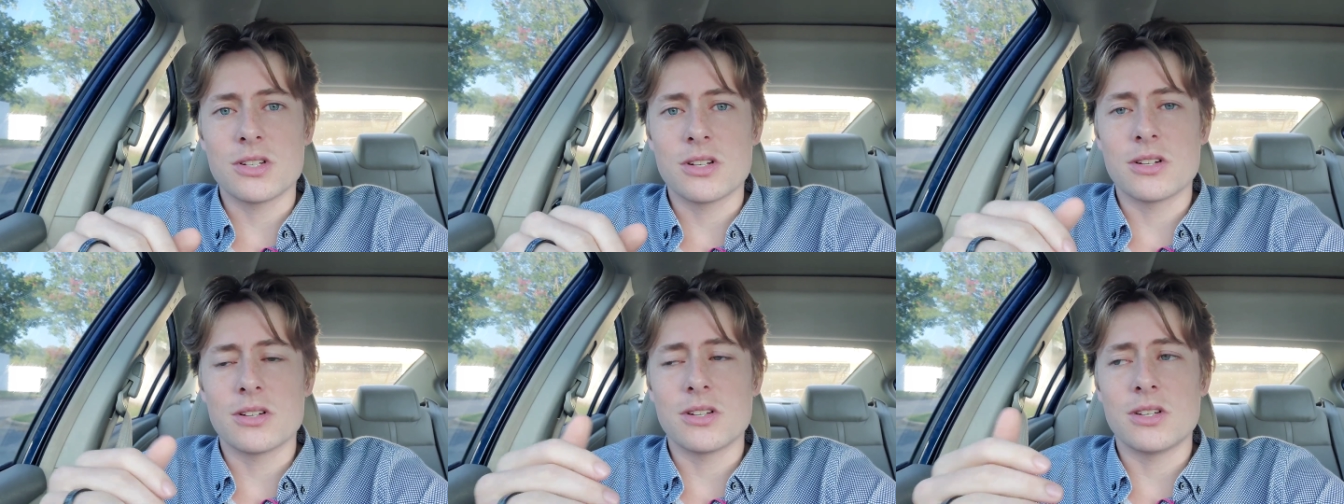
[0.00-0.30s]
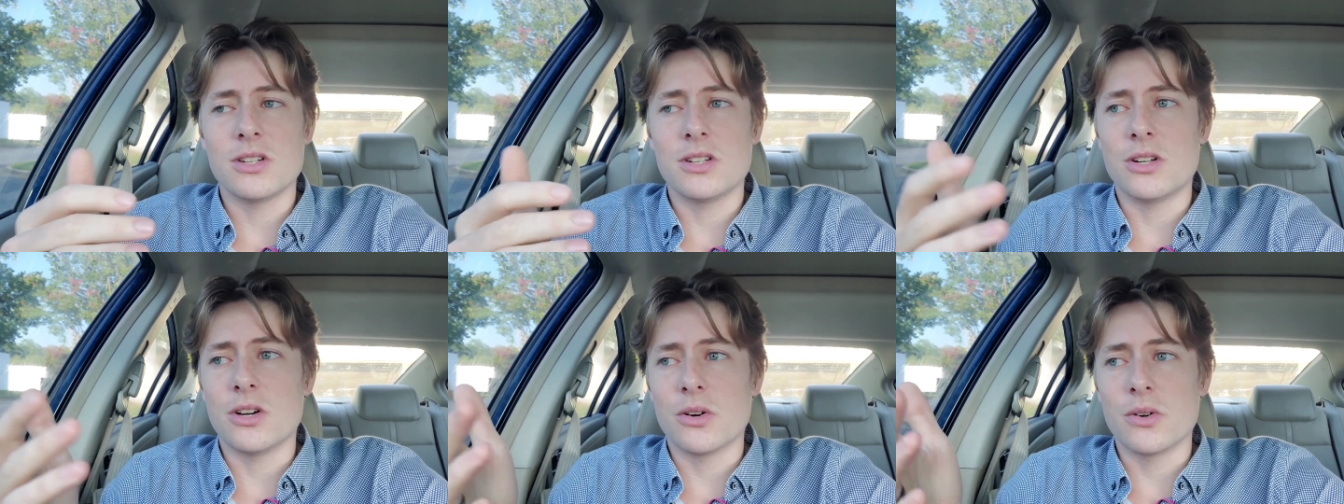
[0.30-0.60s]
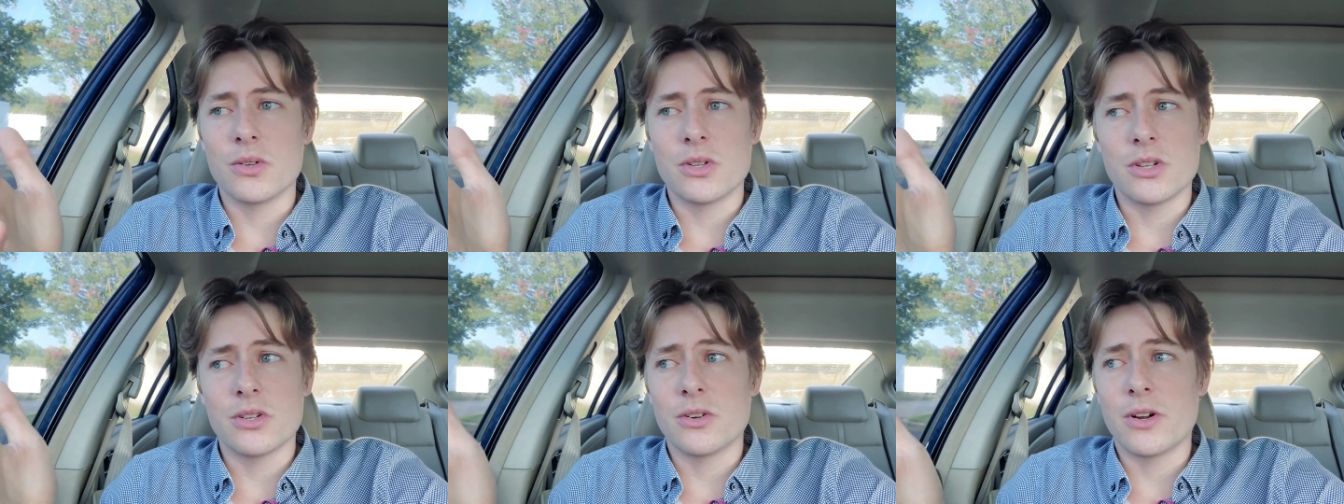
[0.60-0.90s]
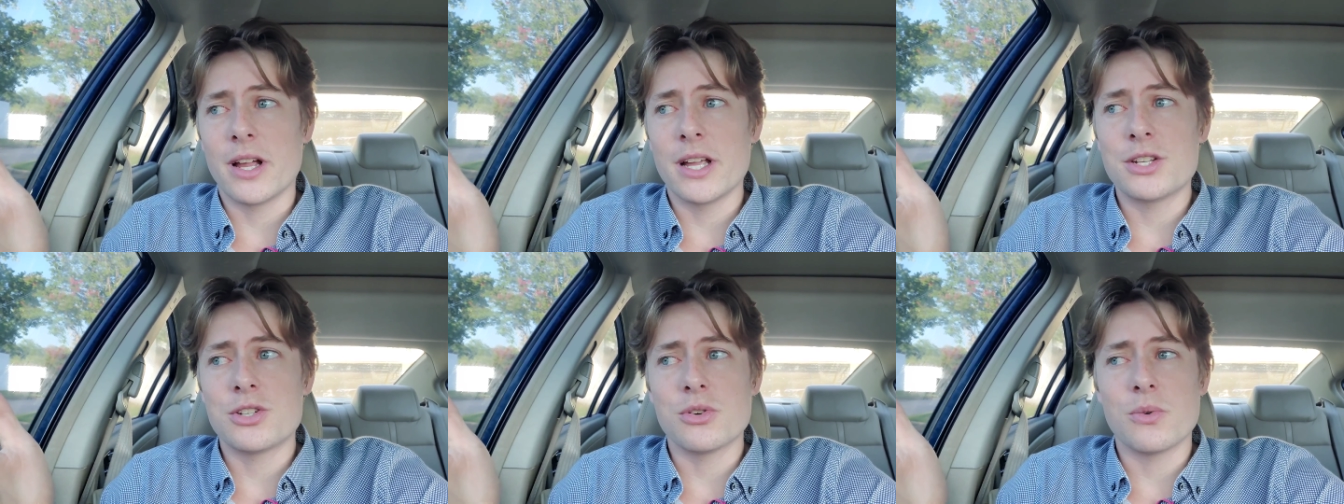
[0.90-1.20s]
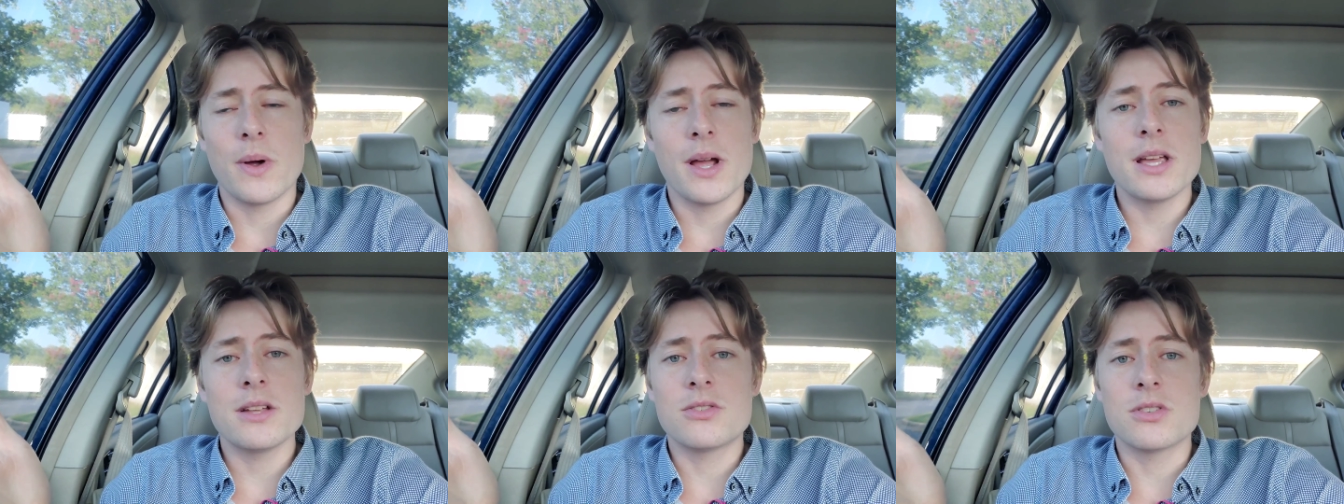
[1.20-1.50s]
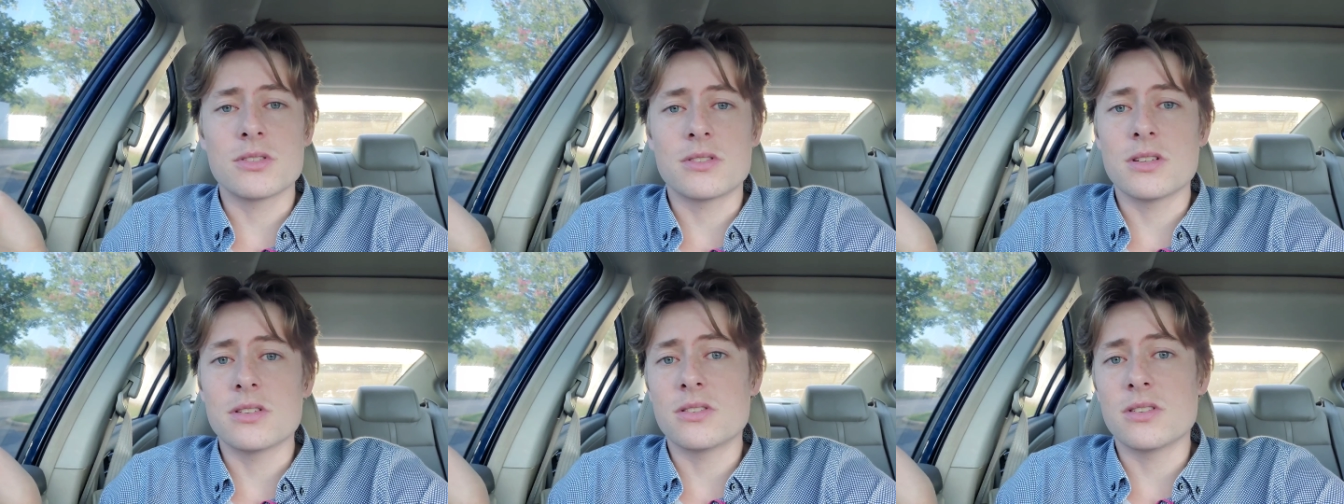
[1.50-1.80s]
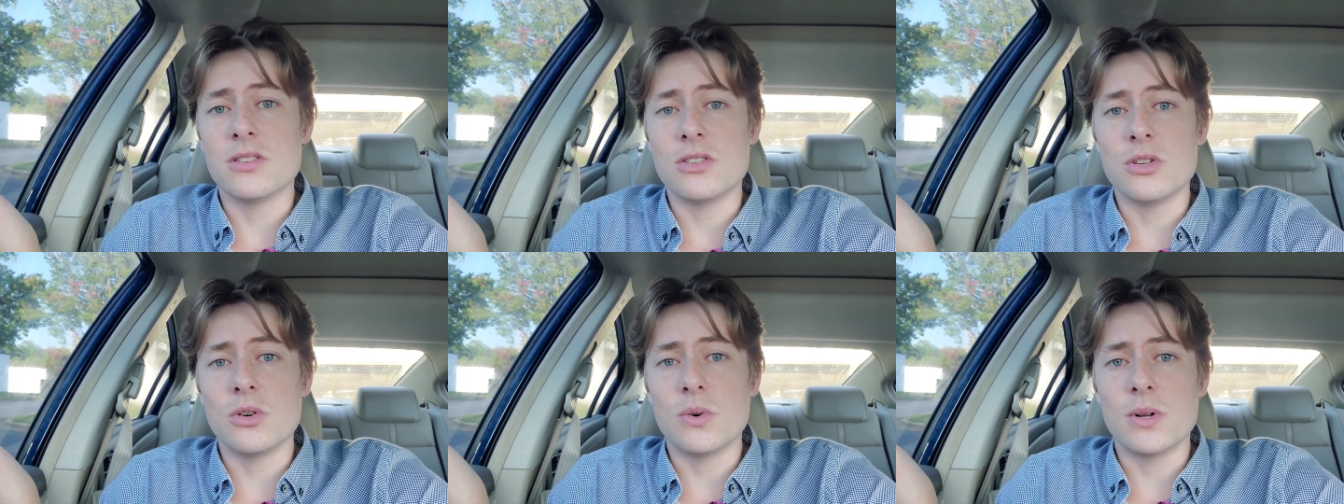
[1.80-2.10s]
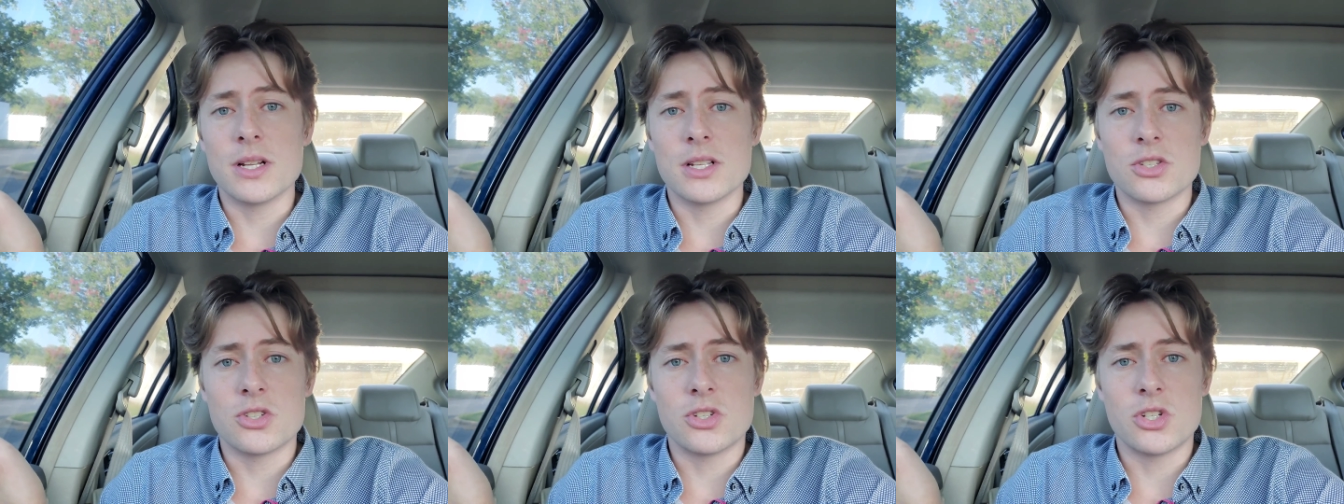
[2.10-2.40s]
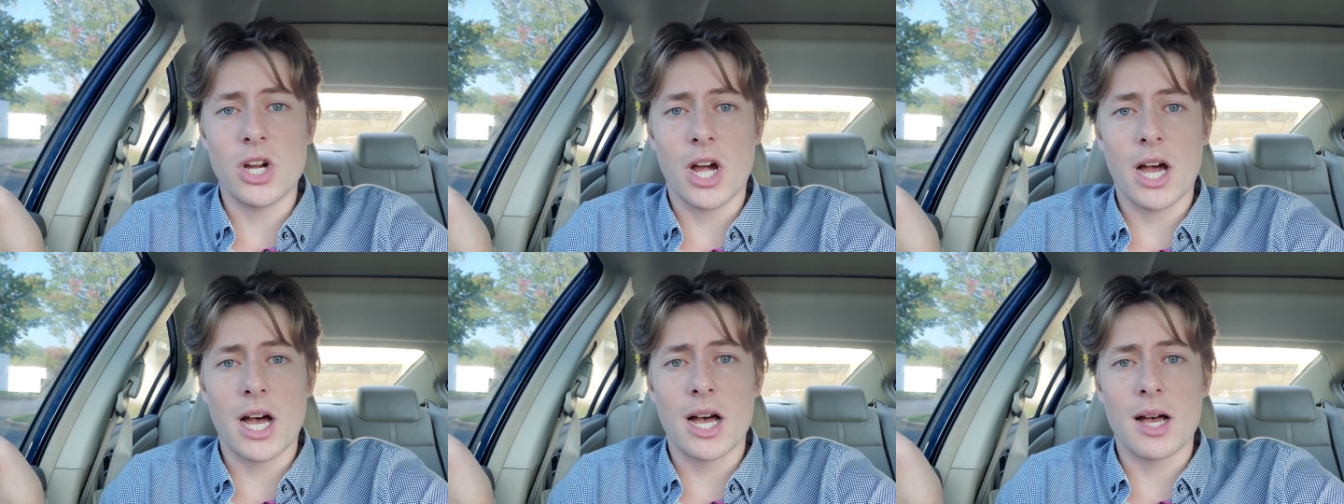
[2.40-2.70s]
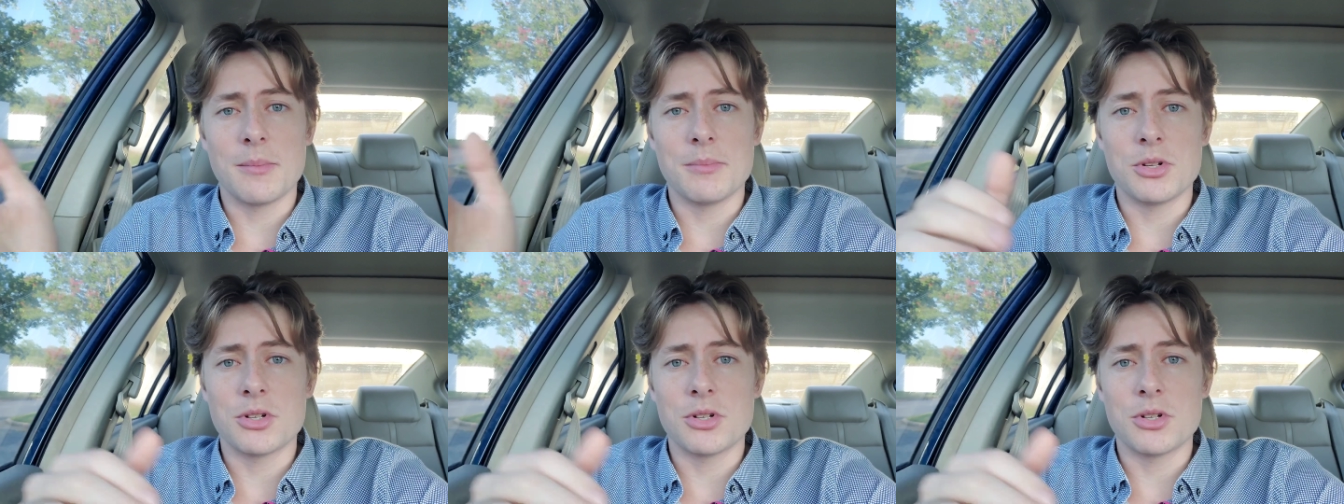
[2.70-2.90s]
your HOA just isn't doing its job.